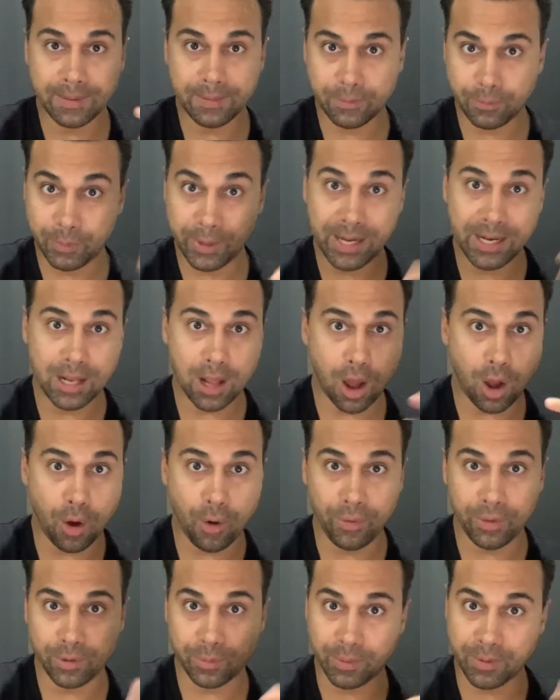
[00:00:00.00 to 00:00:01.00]
read all
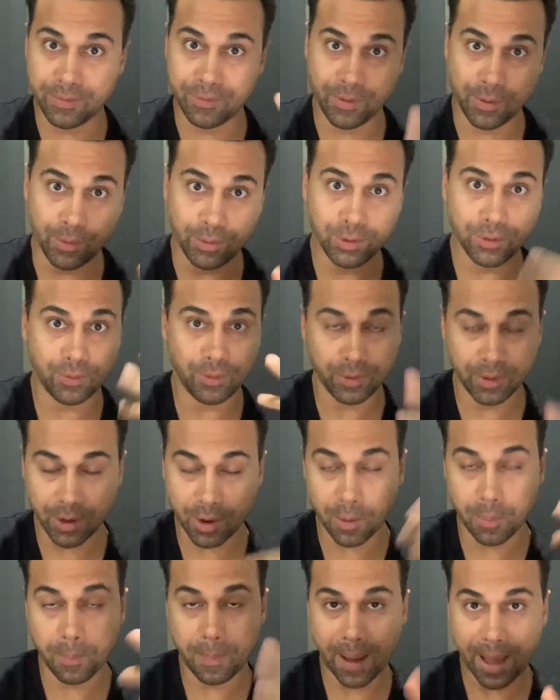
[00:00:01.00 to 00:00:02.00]
the reviews from the
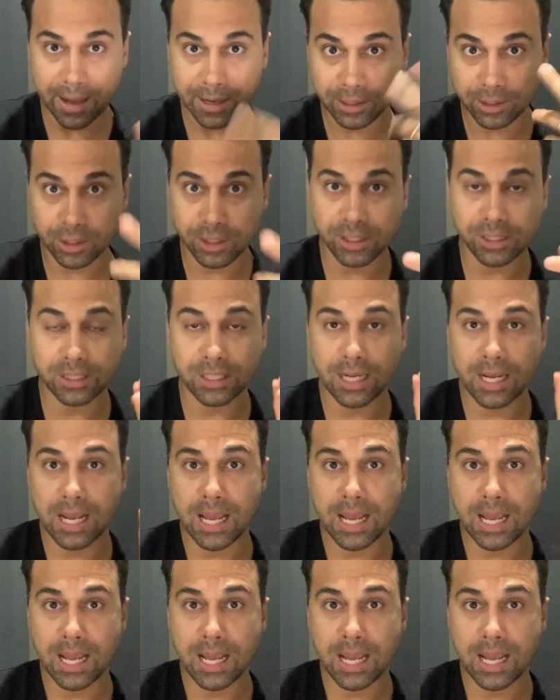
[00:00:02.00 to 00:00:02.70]
competitors